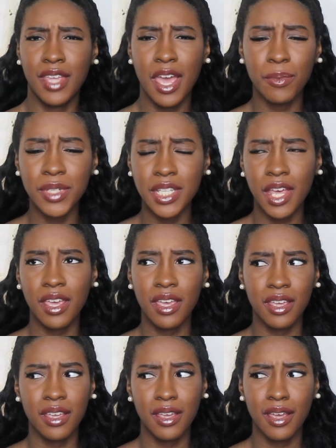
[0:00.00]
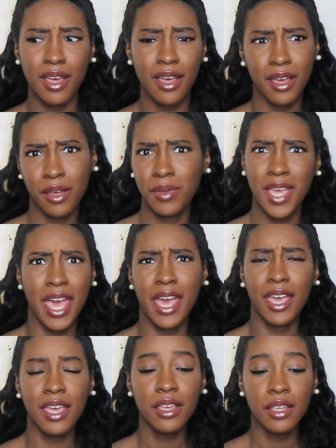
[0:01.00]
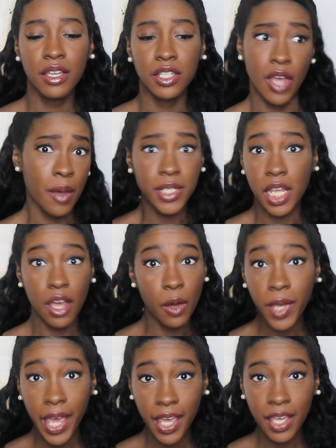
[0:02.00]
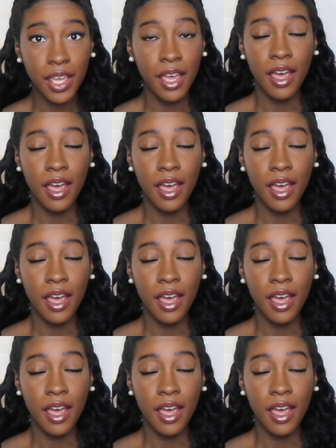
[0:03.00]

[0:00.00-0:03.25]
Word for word: and was like, okay. So I was like, okay.